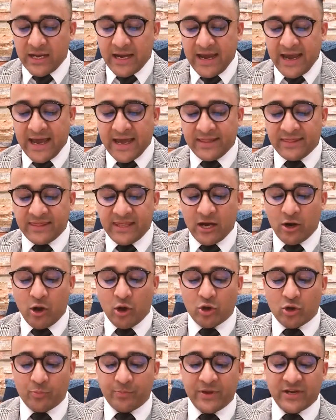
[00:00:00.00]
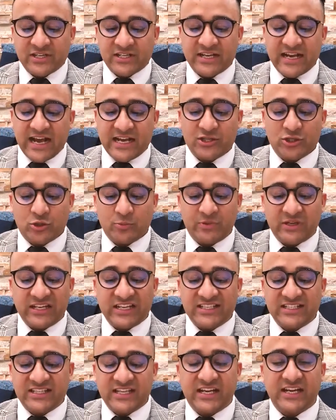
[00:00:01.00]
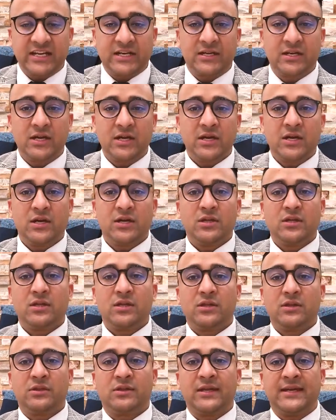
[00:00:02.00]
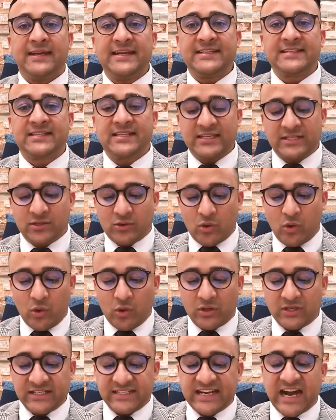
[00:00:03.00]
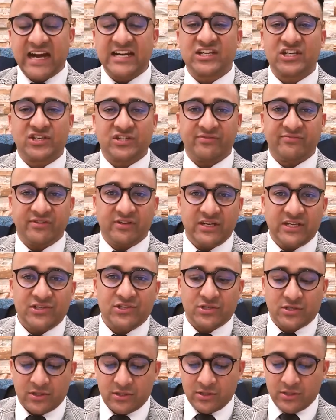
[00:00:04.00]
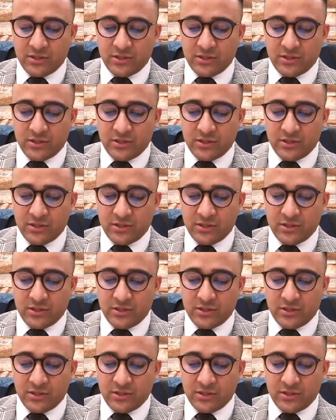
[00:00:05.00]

And their occupation has to be listed in, the list is called data-driven list,